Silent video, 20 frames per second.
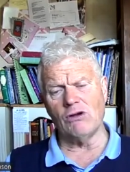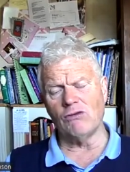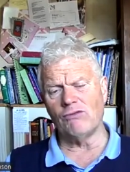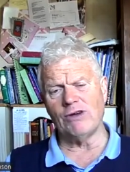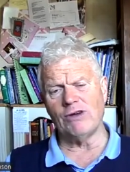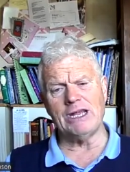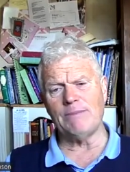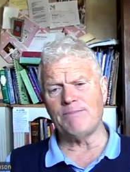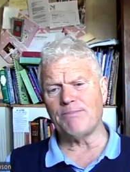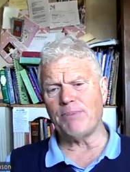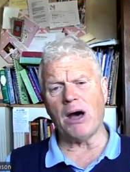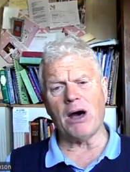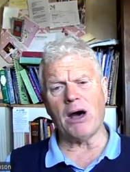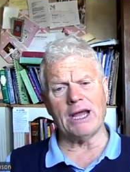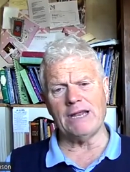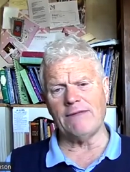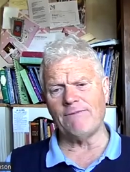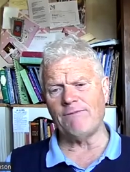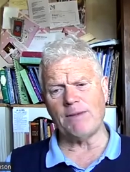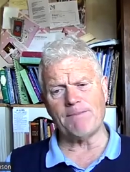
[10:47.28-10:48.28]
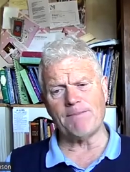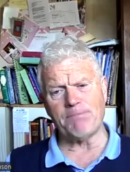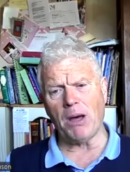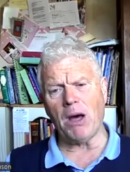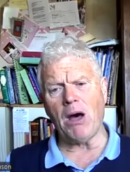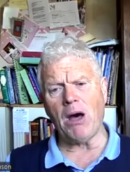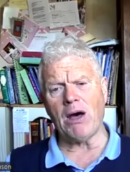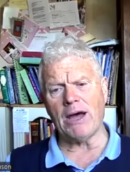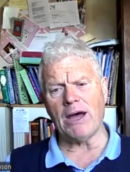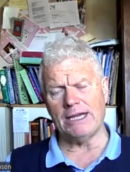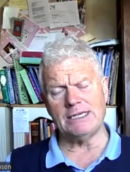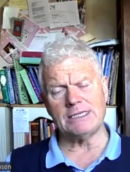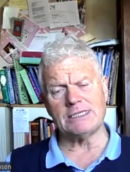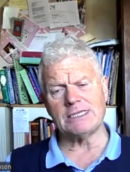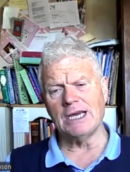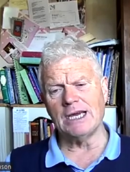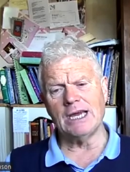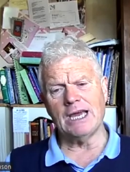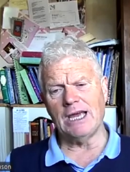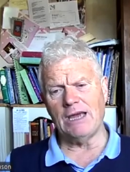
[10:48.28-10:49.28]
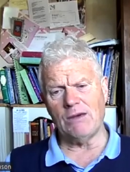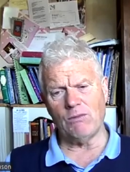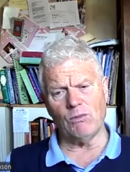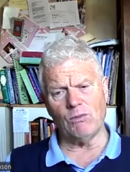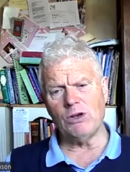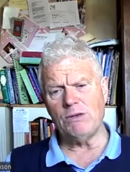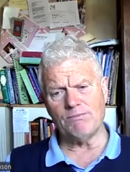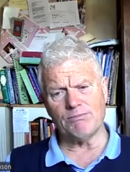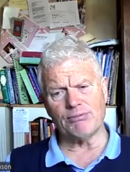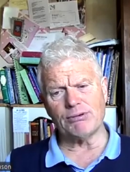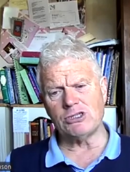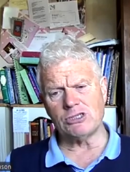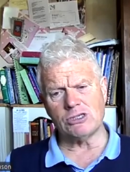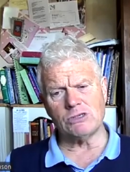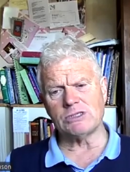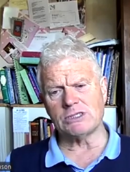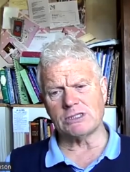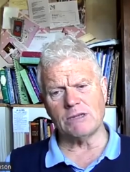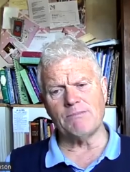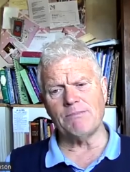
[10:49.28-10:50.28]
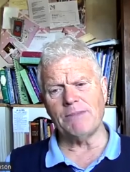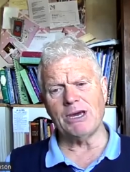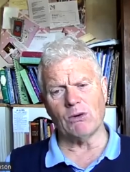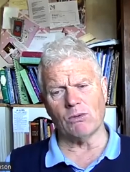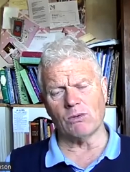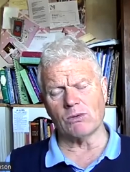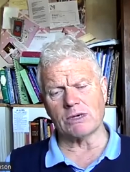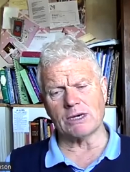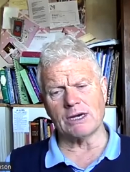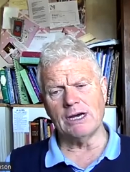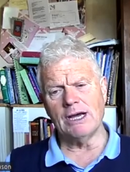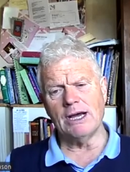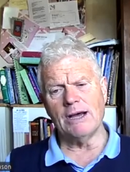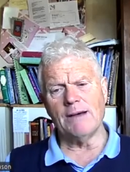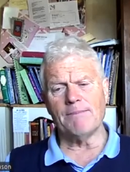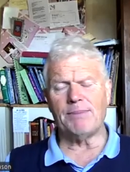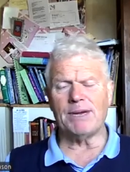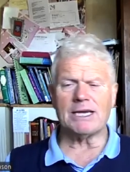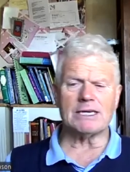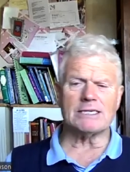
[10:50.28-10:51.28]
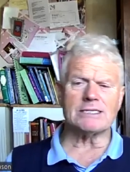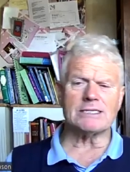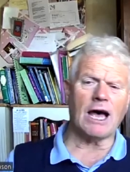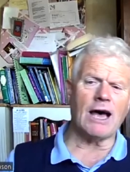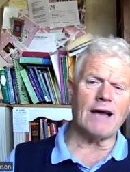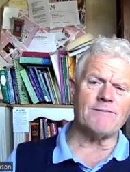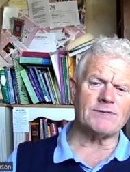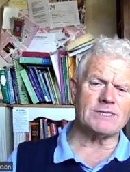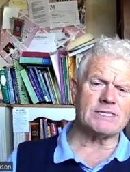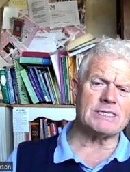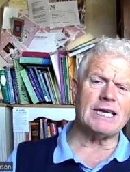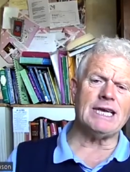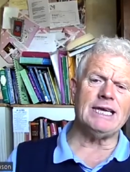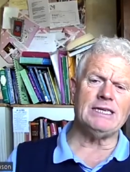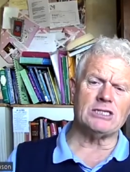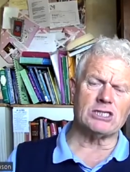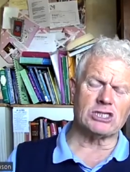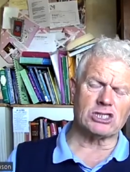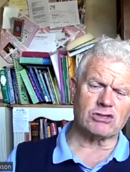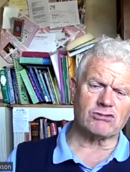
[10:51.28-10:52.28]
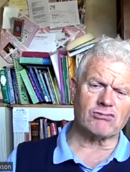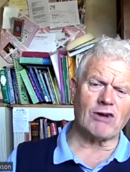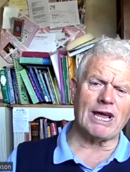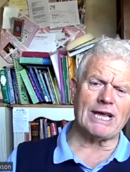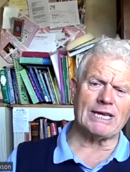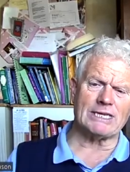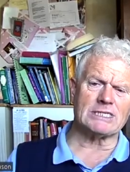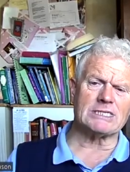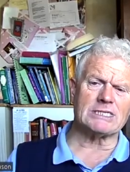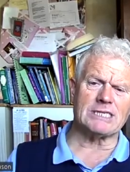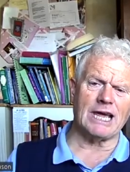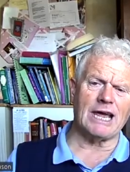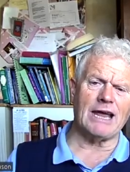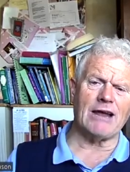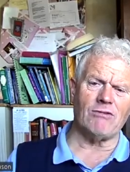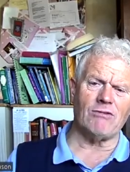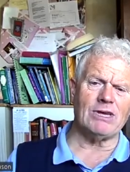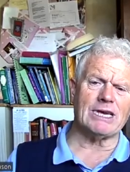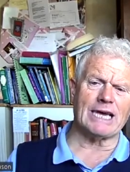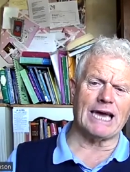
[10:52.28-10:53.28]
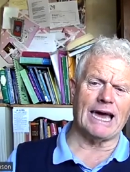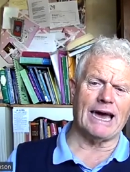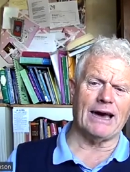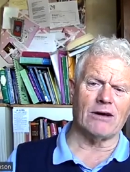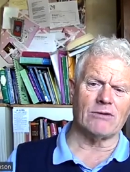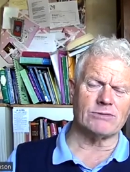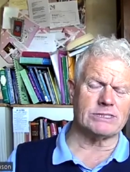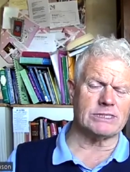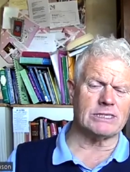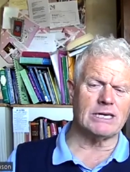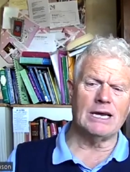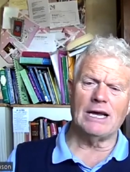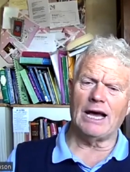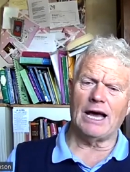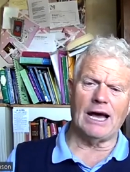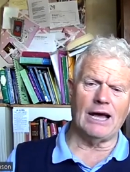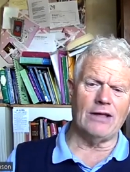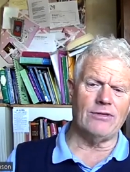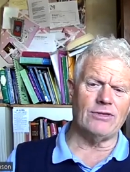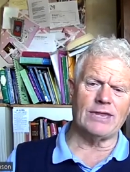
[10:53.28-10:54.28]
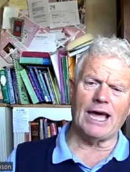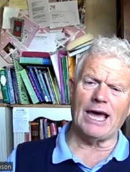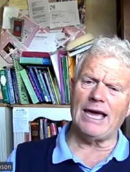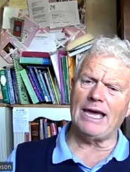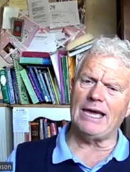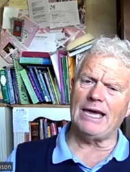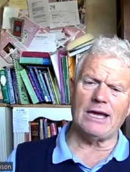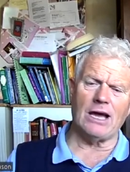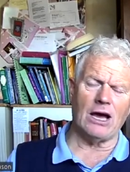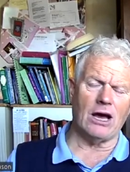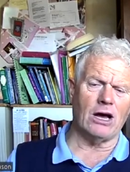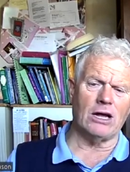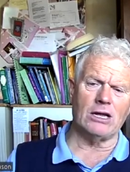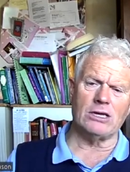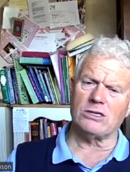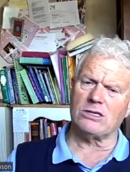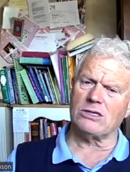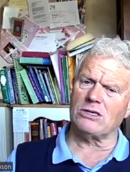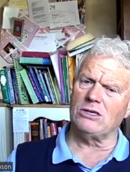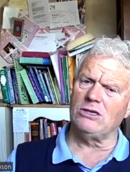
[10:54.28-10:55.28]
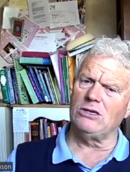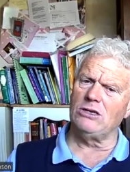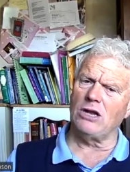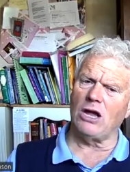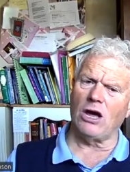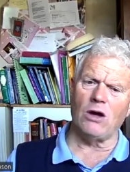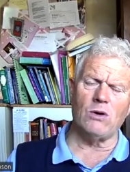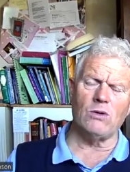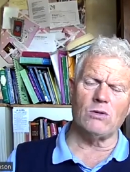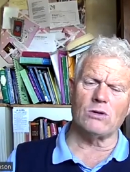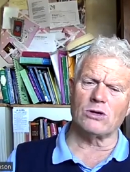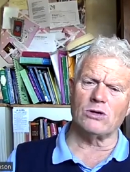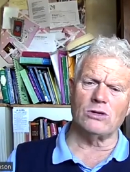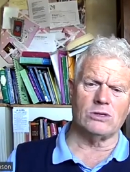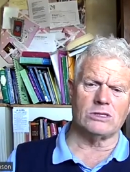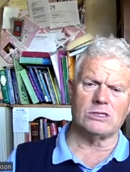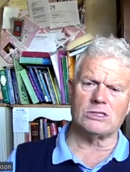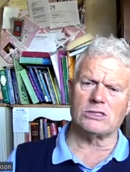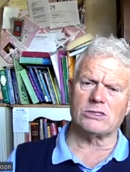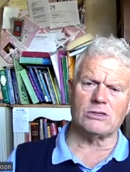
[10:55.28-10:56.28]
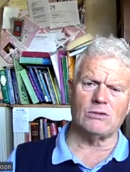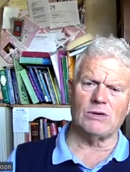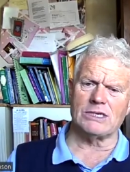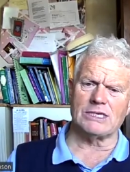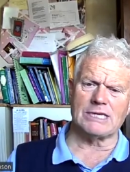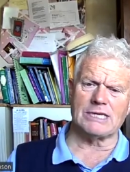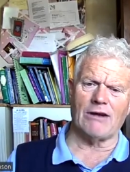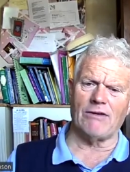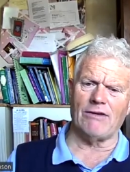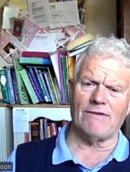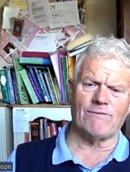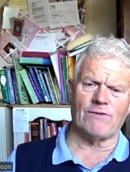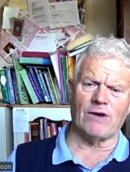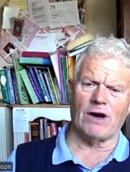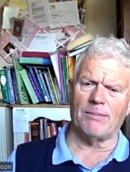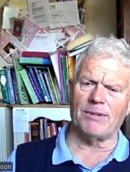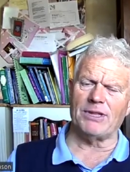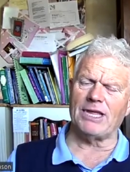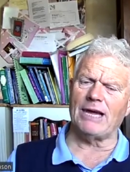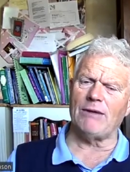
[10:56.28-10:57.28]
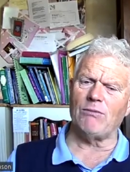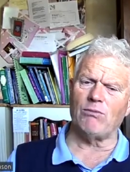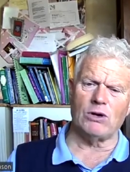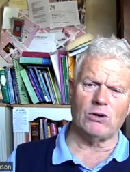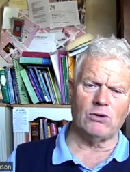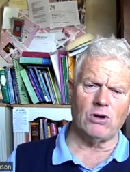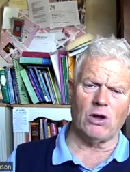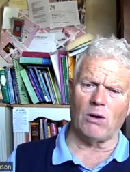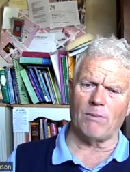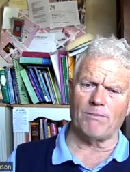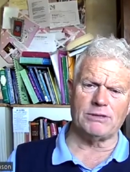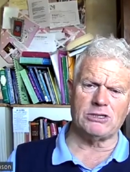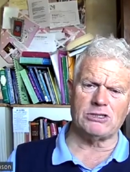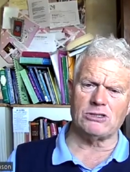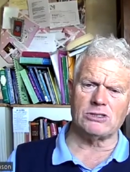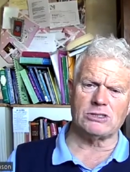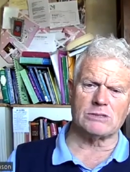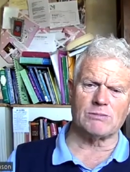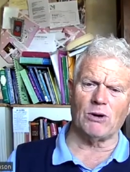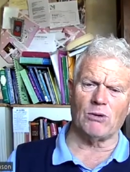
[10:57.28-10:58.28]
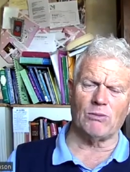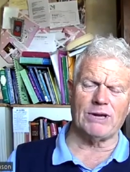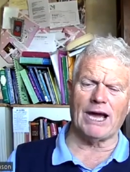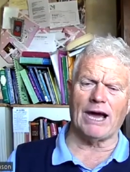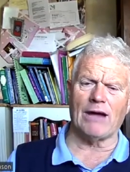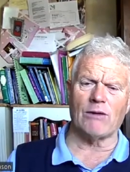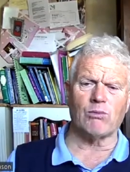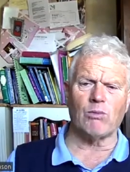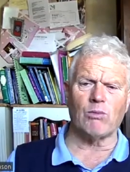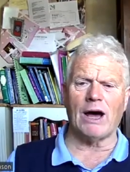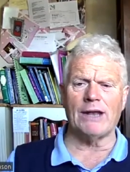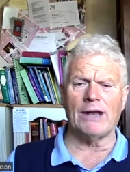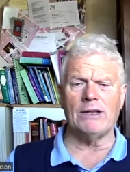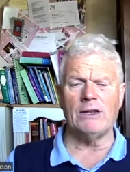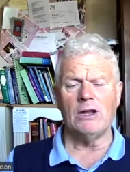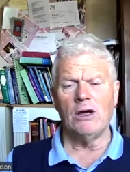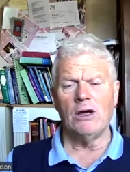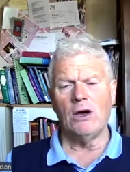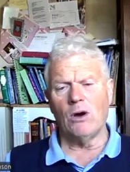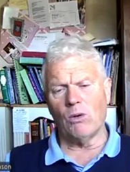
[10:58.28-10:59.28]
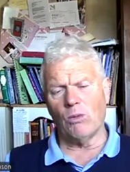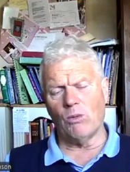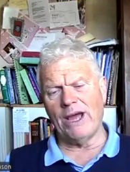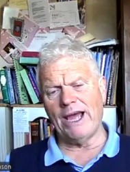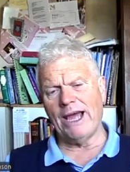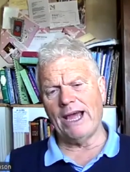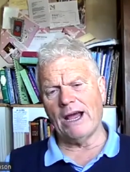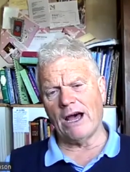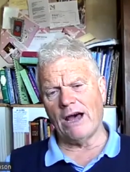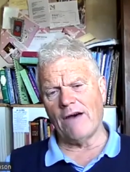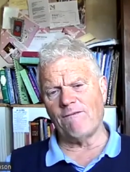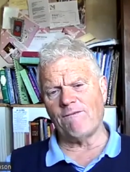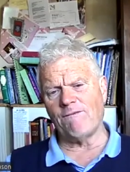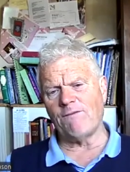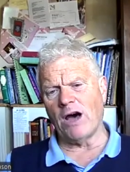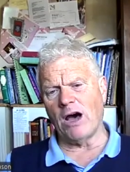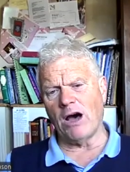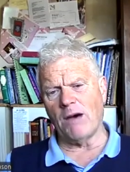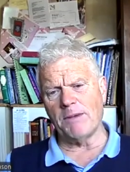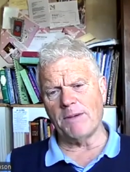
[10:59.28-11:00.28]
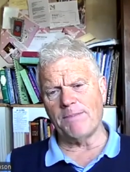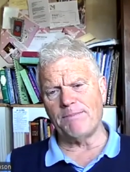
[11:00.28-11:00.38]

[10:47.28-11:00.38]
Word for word: really pine if it pined it wouldn't produce the milk because i've seen stressed dairy cows and they are no good to a dairy farmer. They will not produce milk. We had one where a farmer